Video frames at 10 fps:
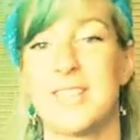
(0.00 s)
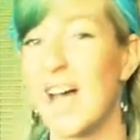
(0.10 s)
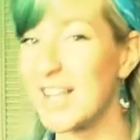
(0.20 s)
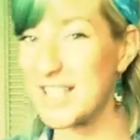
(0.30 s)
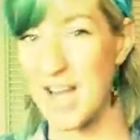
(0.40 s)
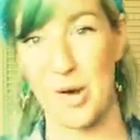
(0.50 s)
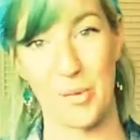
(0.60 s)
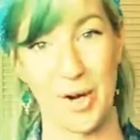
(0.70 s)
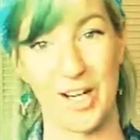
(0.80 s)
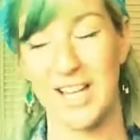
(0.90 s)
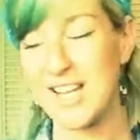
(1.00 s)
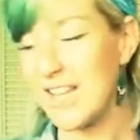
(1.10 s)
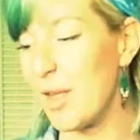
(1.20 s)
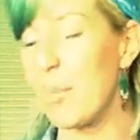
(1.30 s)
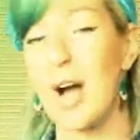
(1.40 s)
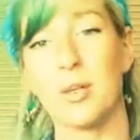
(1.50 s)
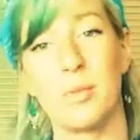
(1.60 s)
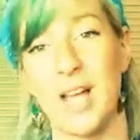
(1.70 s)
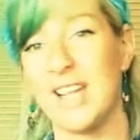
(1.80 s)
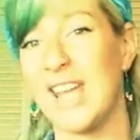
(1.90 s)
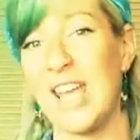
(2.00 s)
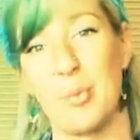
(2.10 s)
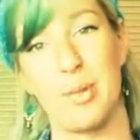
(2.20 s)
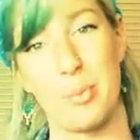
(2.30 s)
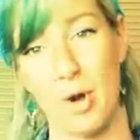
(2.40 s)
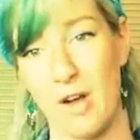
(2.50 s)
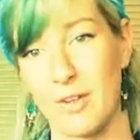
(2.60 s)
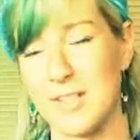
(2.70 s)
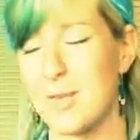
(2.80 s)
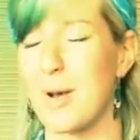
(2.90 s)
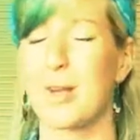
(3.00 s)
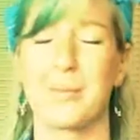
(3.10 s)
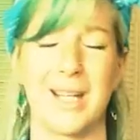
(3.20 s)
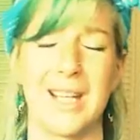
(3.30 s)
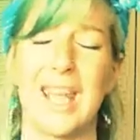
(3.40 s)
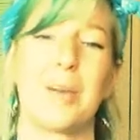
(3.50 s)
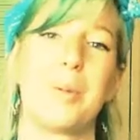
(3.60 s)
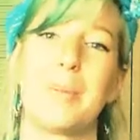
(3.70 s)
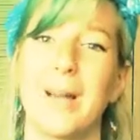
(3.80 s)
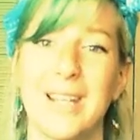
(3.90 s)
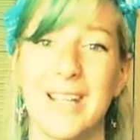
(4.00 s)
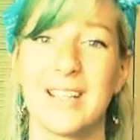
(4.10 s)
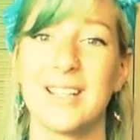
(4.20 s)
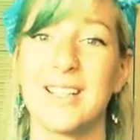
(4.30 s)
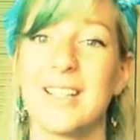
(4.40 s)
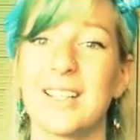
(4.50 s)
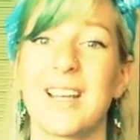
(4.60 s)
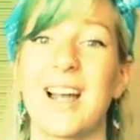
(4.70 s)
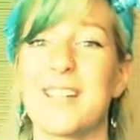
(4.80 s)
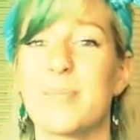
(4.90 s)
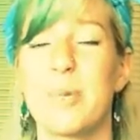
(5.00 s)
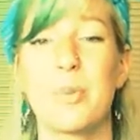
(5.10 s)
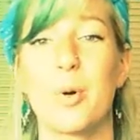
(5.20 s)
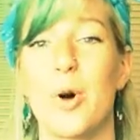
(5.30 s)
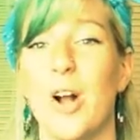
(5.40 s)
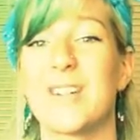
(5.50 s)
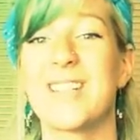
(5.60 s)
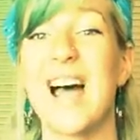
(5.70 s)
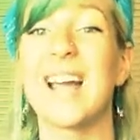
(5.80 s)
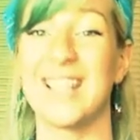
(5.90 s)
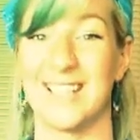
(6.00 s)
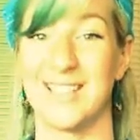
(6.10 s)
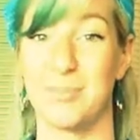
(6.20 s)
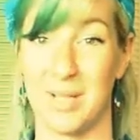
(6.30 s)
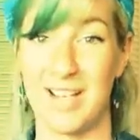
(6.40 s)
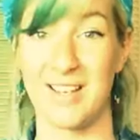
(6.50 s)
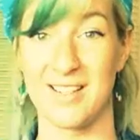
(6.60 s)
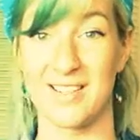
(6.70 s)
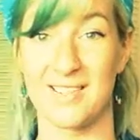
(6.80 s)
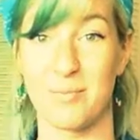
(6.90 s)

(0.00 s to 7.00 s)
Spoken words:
does not work. The bottom line can't be profits. The bottom line can't be money. Guys, people are dying because